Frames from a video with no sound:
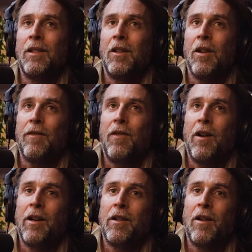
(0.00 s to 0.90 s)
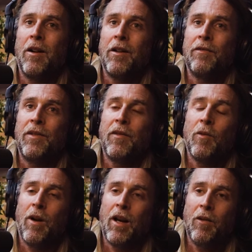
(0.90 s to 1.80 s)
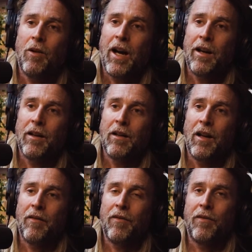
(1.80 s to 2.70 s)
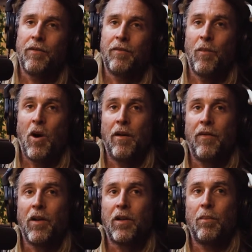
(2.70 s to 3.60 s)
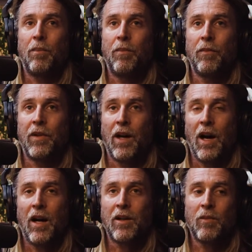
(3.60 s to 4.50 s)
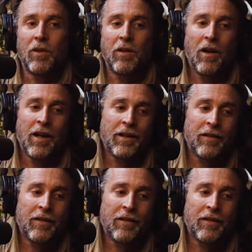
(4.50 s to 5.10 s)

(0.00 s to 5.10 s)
you got to find a kind of different way to look at it. And my advice to artists was, like,